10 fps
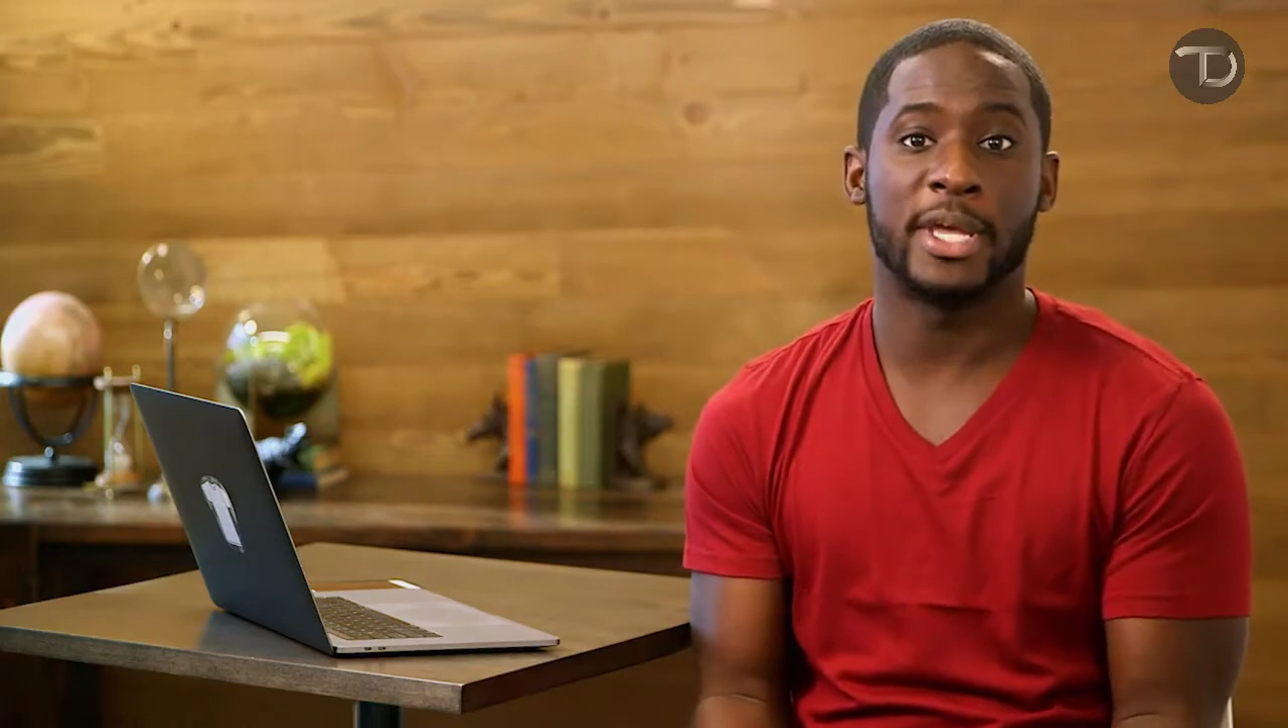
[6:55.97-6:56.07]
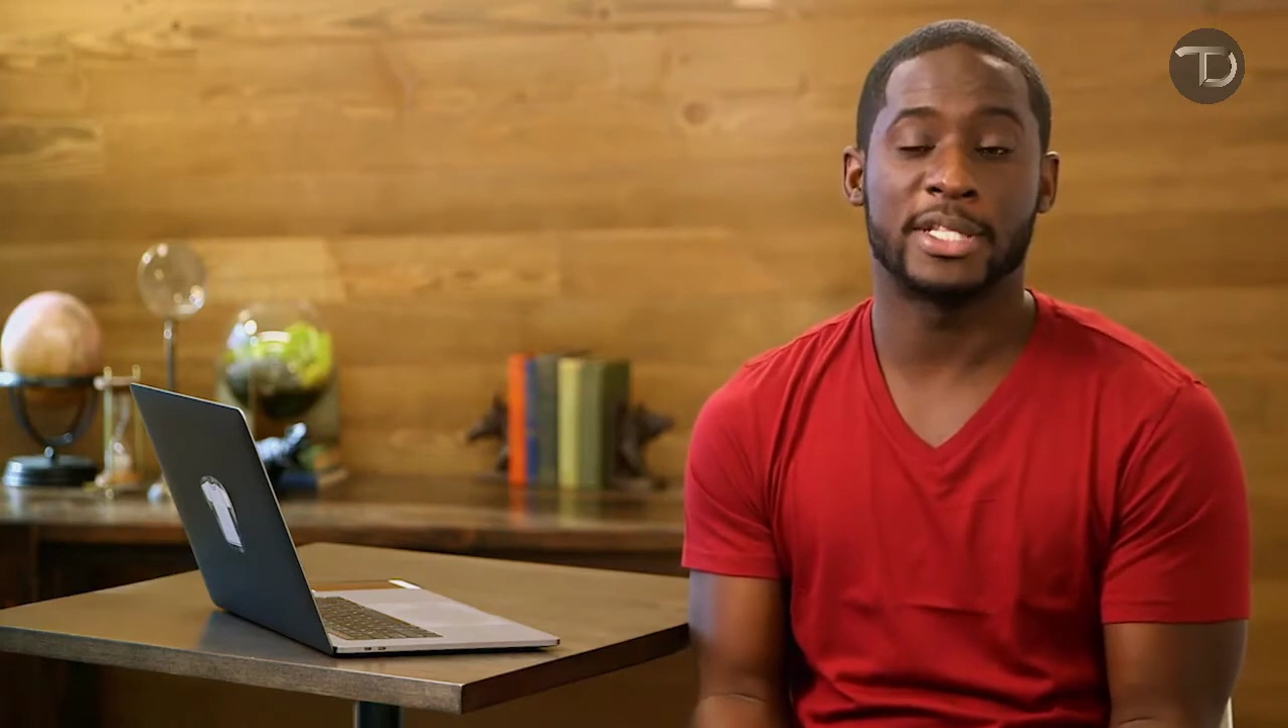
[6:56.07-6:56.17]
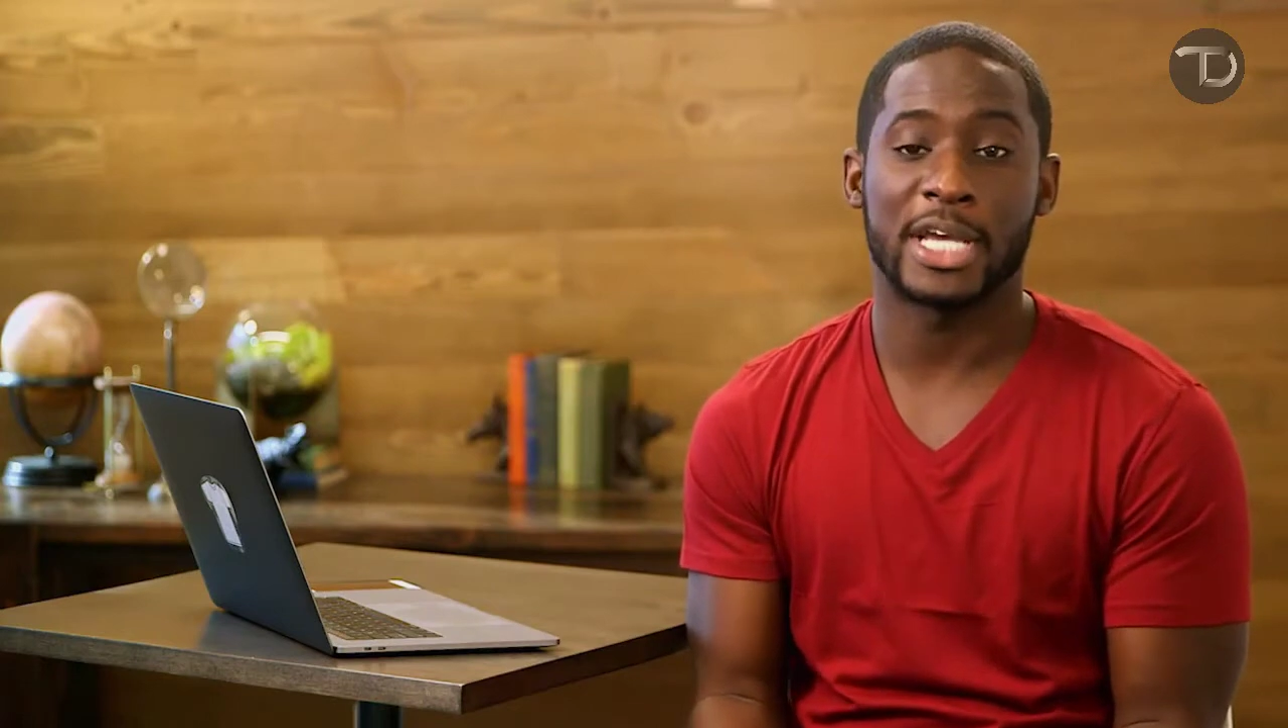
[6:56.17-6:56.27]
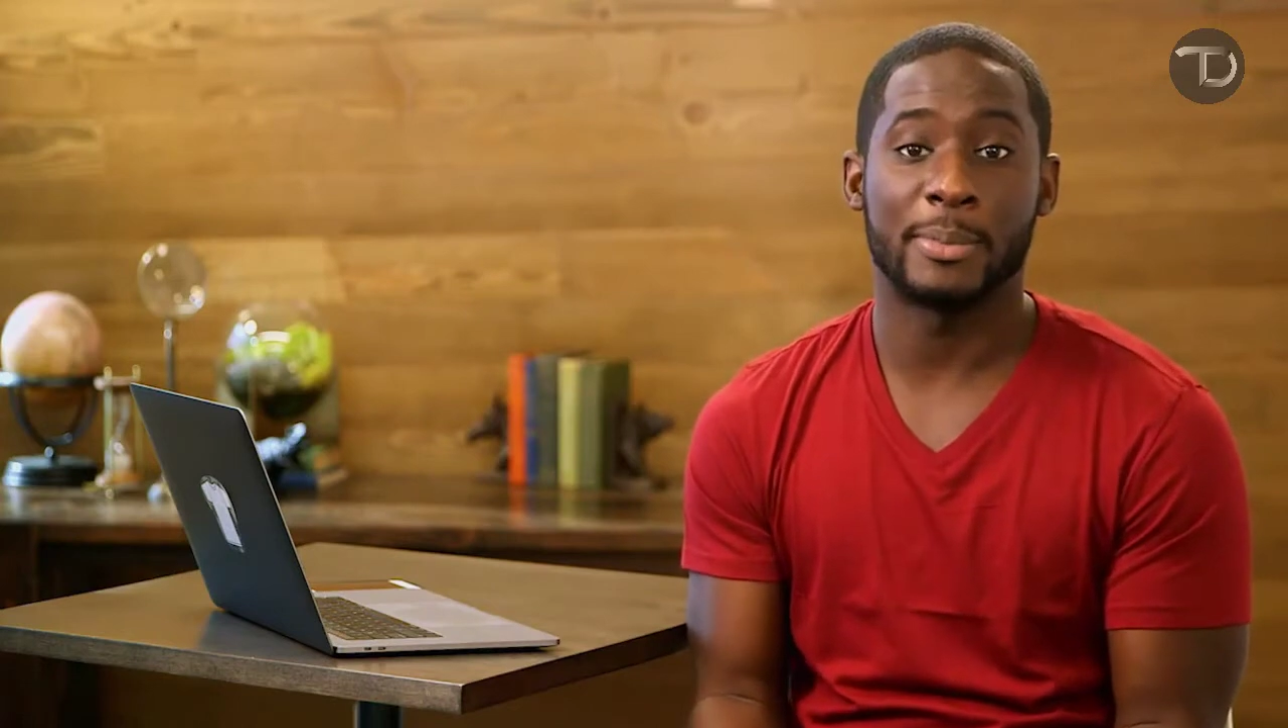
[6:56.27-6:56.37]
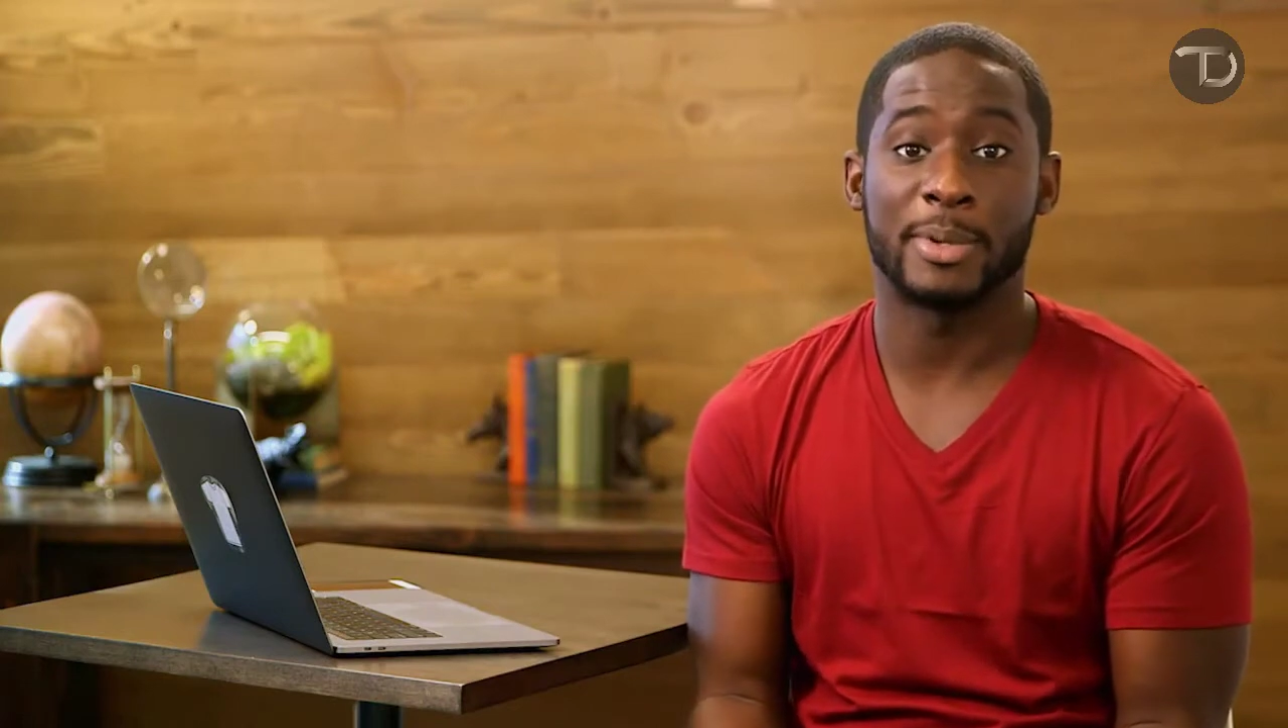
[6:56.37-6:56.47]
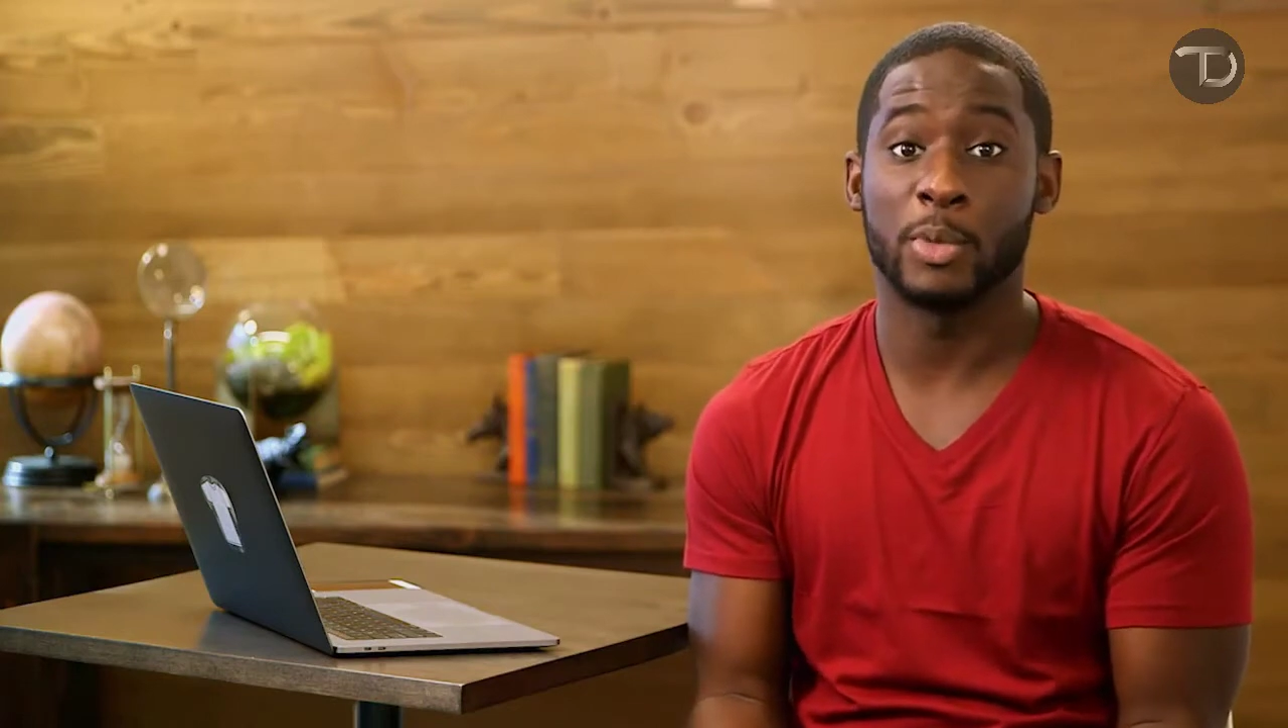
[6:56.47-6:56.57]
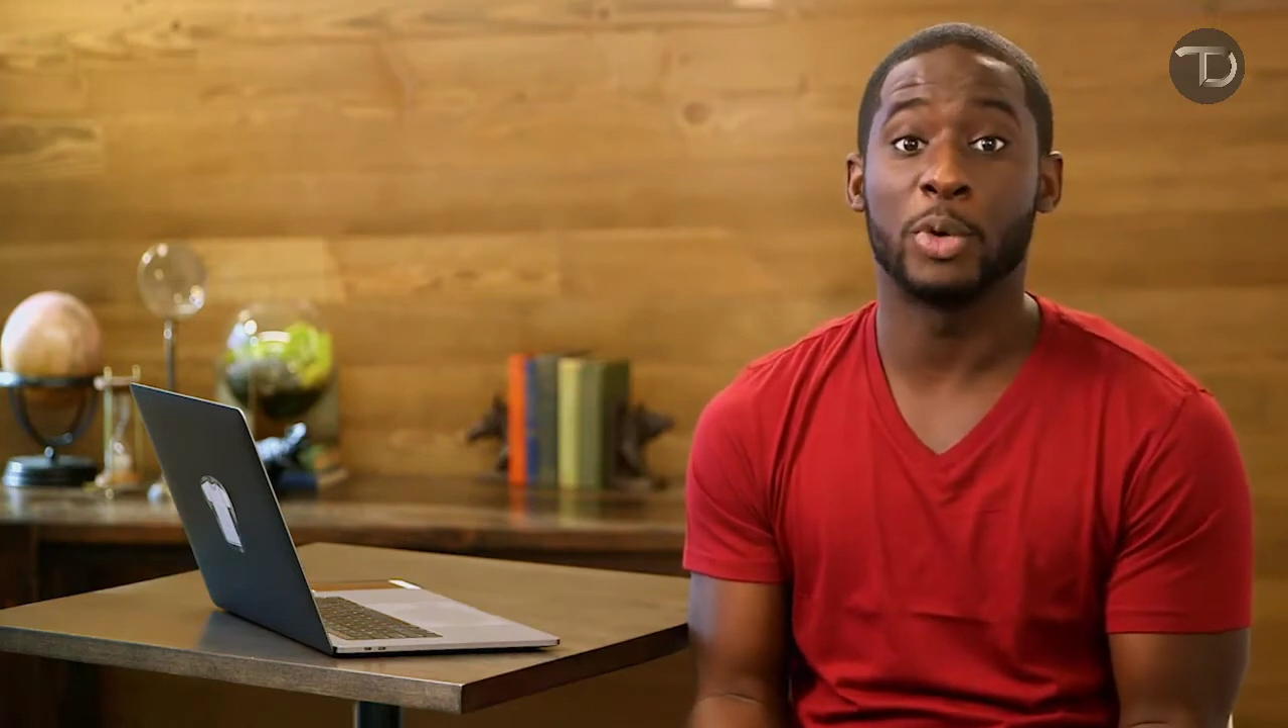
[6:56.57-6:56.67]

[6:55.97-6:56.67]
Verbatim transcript: make typing